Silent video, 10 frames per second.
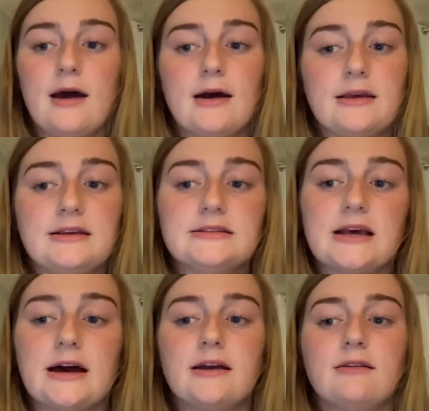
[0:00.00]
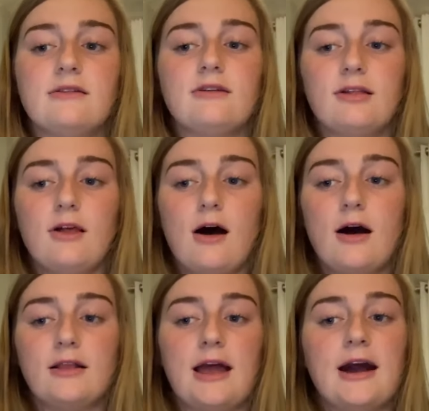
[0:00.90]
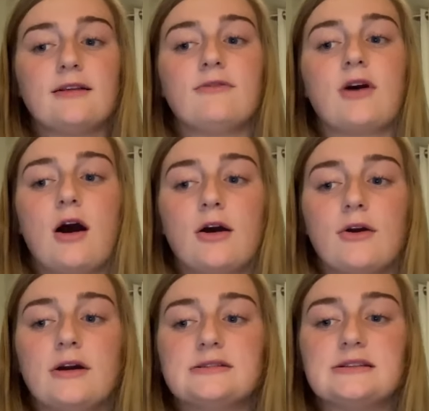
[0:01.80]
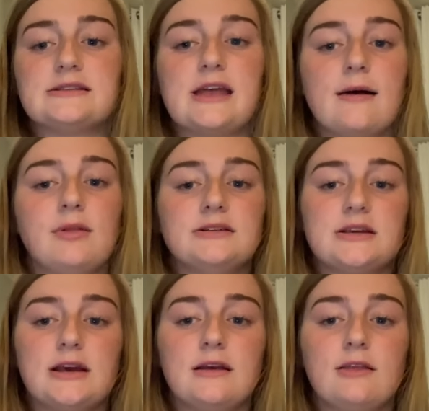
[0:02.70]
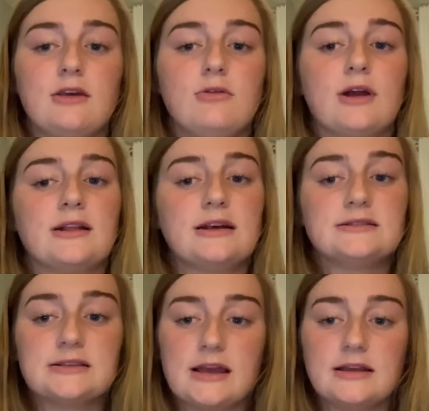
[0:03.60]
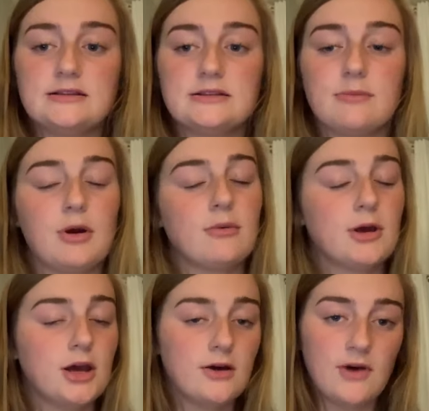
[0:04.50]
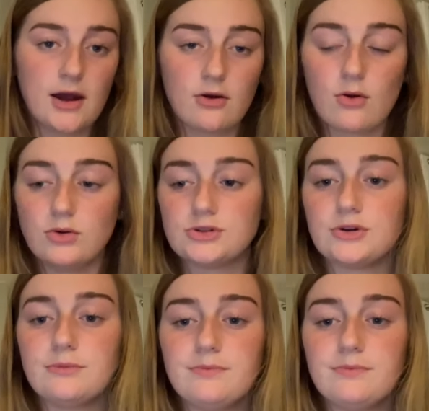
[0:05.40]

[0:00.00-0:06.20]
He signed into law an act of Congress establishing the United States Department of Agriculture.